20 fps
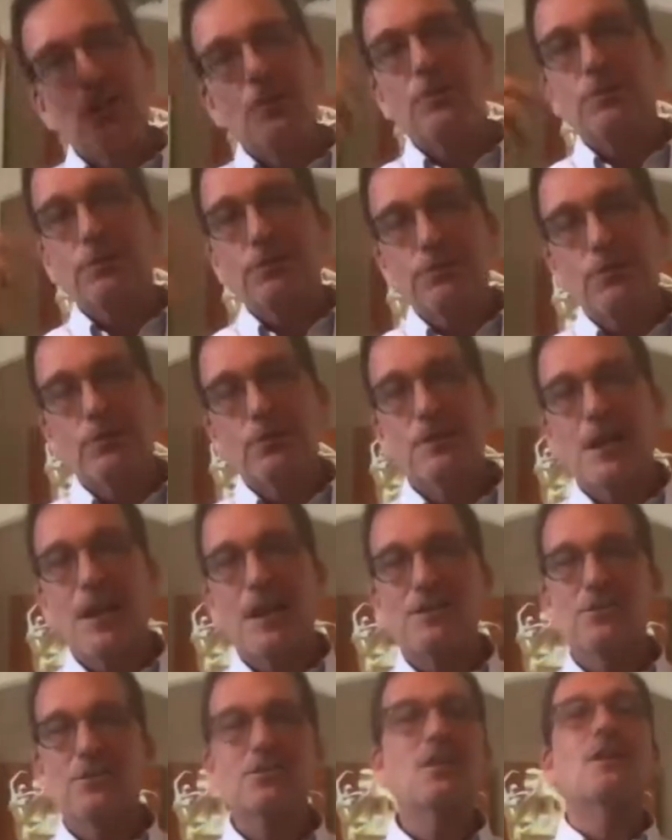or your full
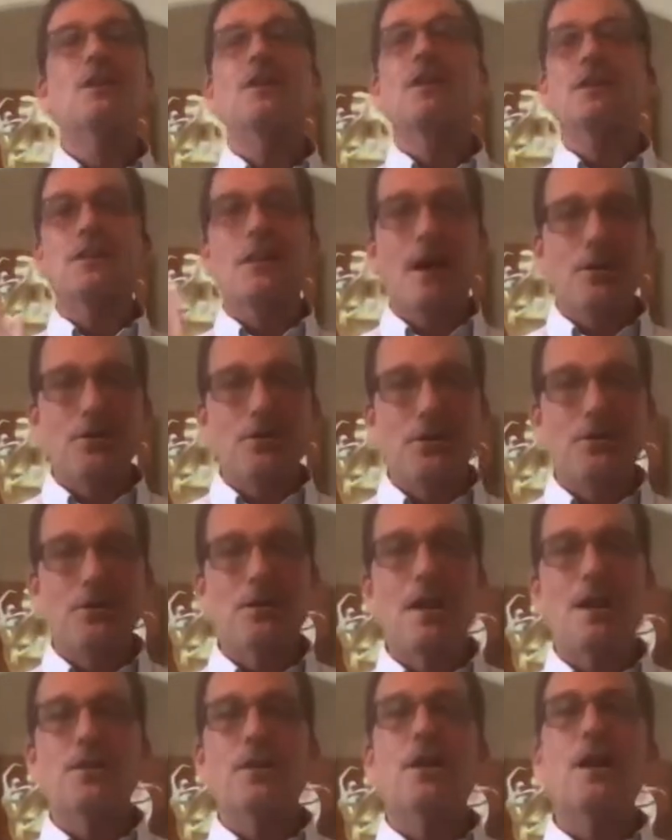taxes. Now you
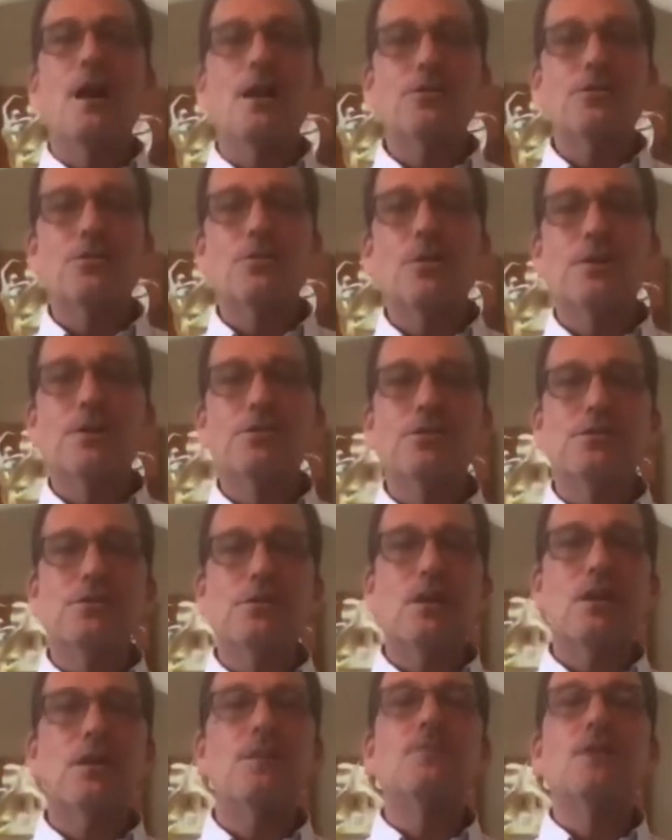now the consequences
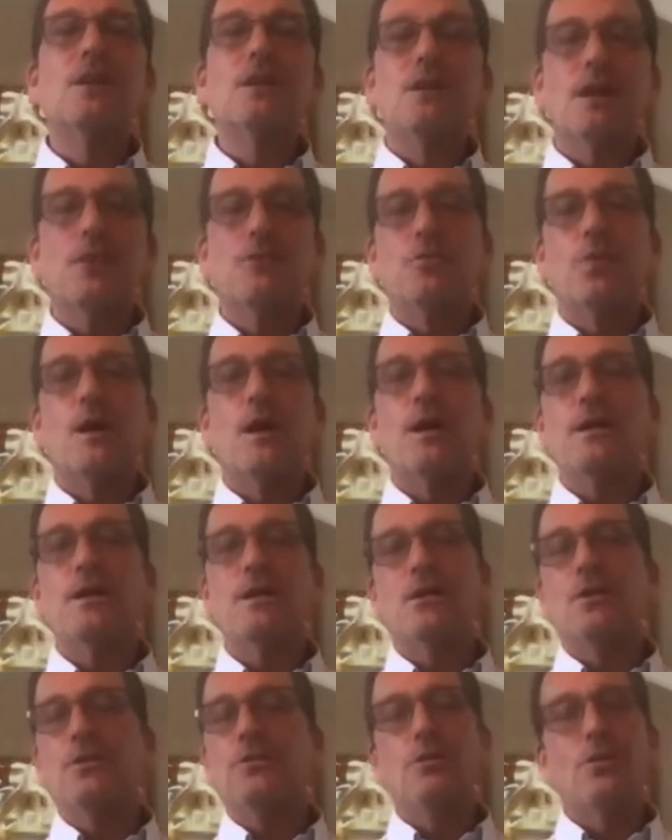there. That's why you
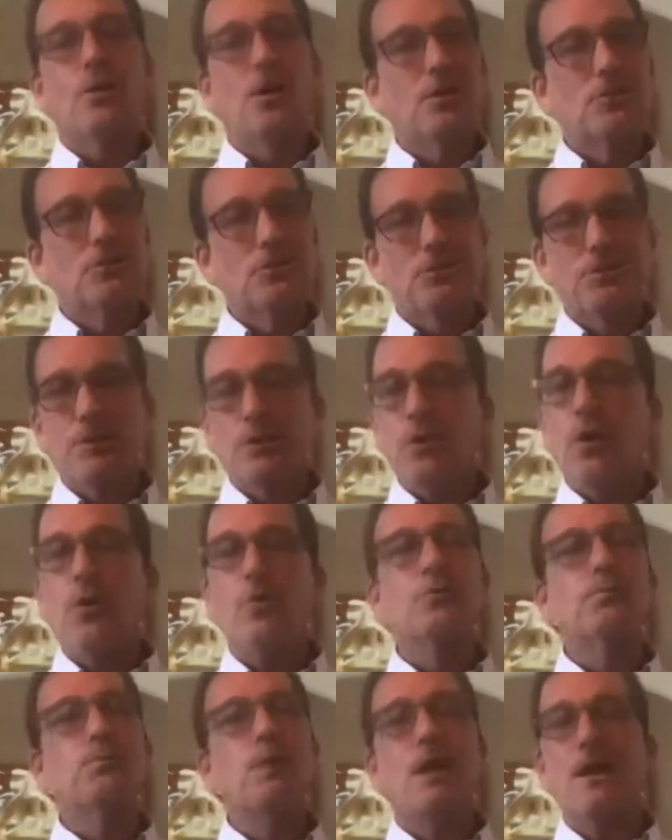know you all should be
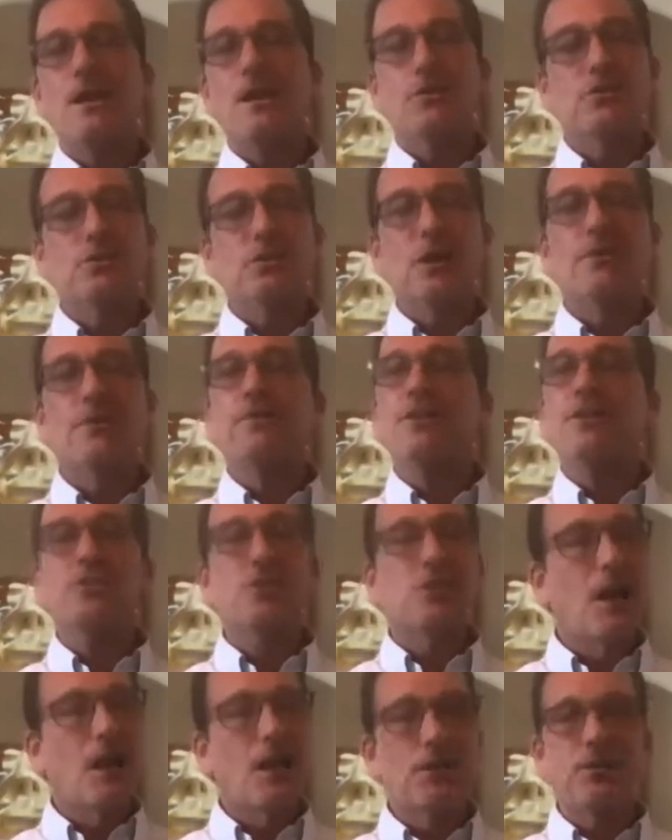always paying yourself a
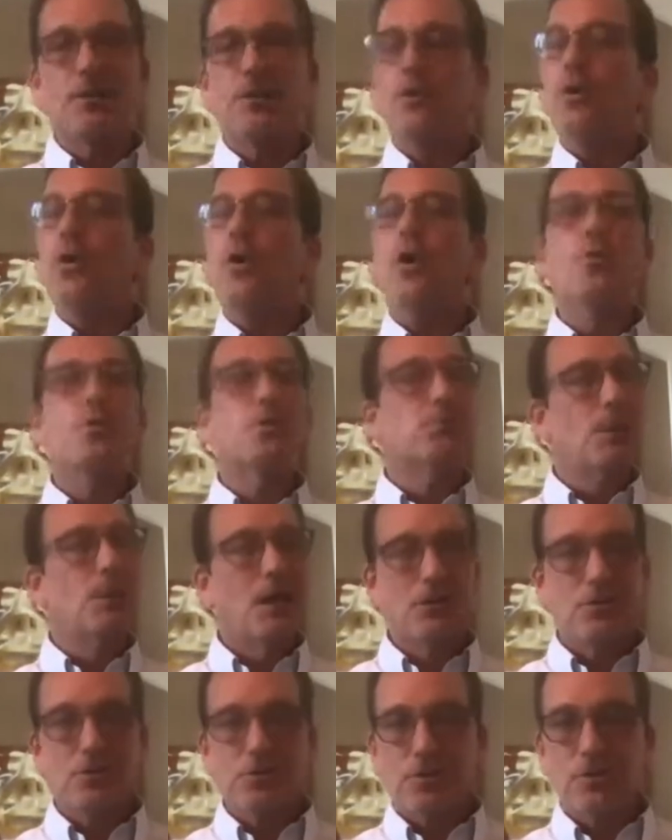salary, always
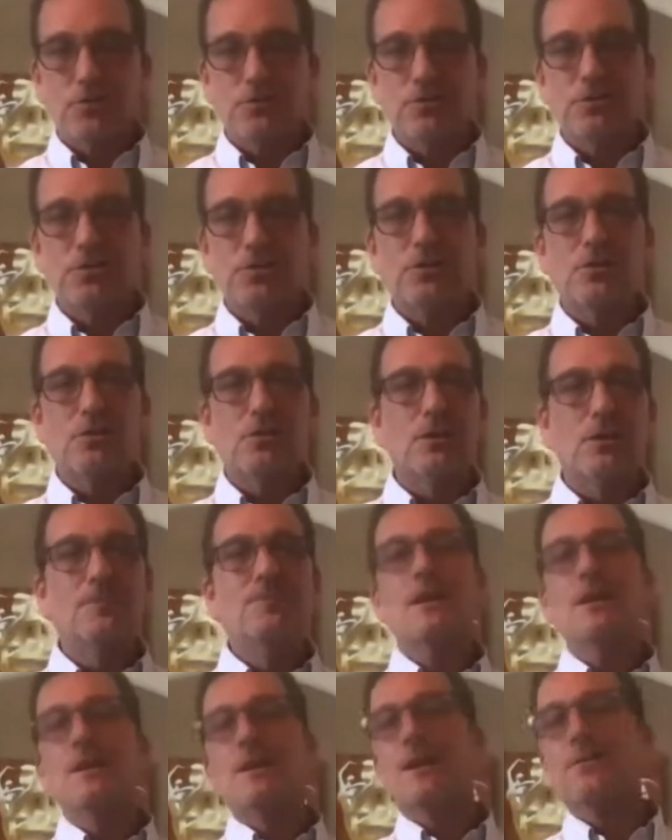paying the Social Security,
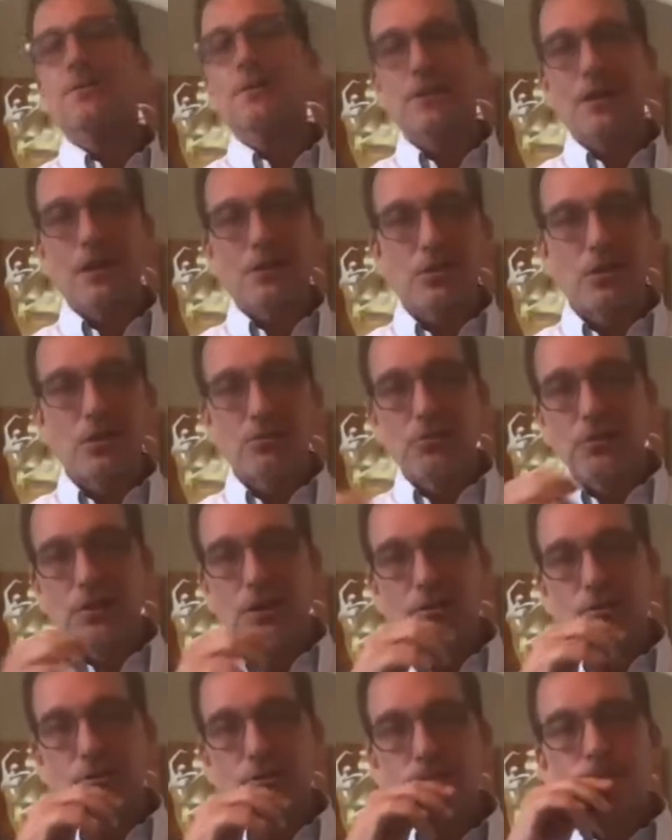and for the next hundred
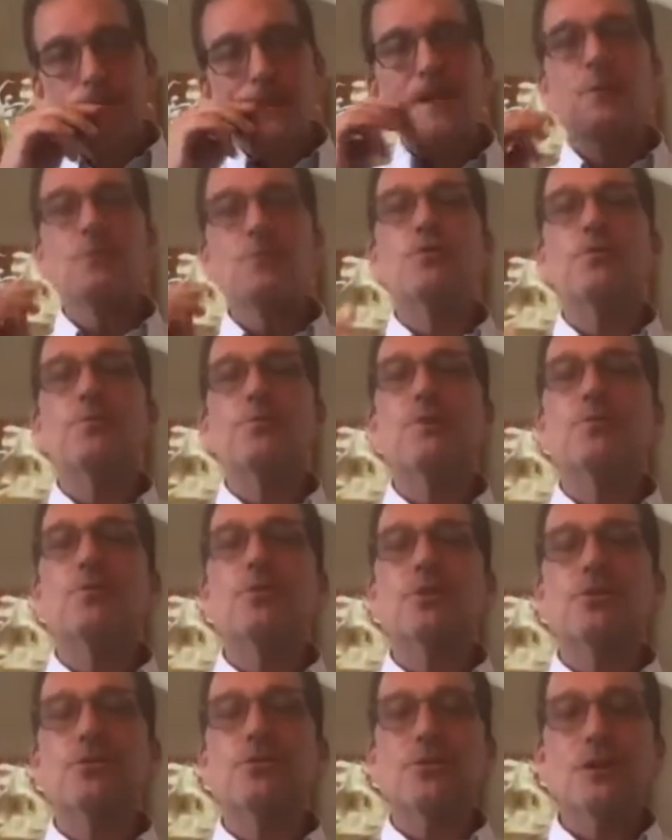years, I'm sure people are
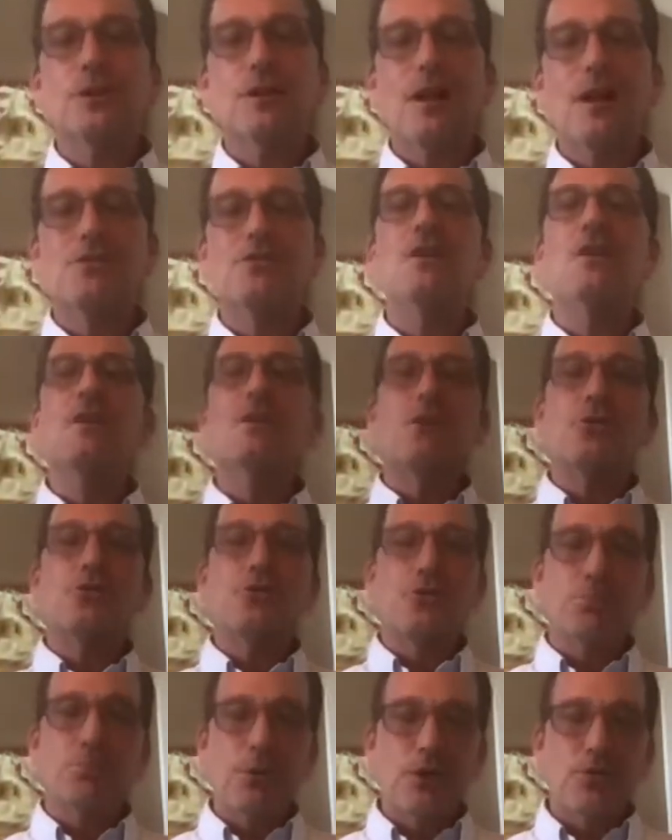going to realize that
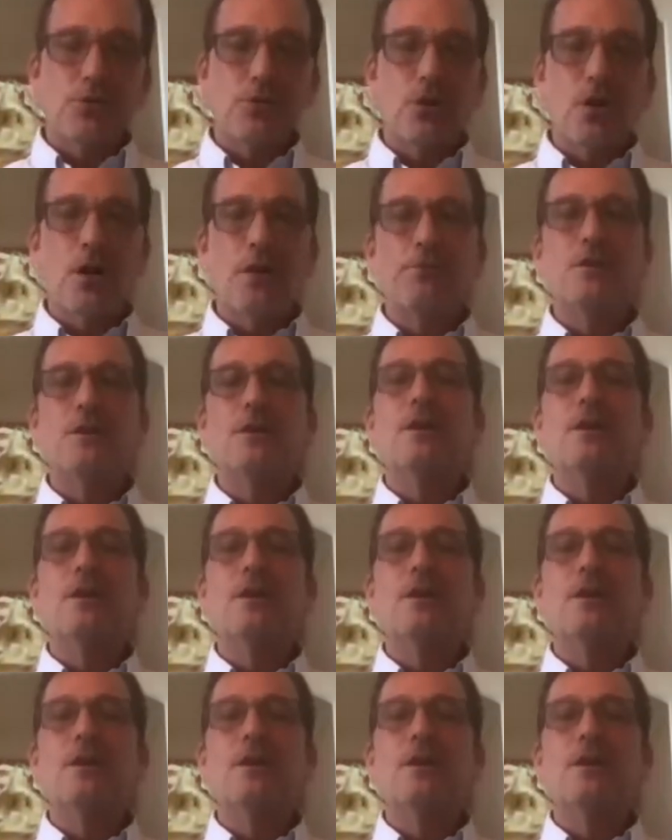you're better off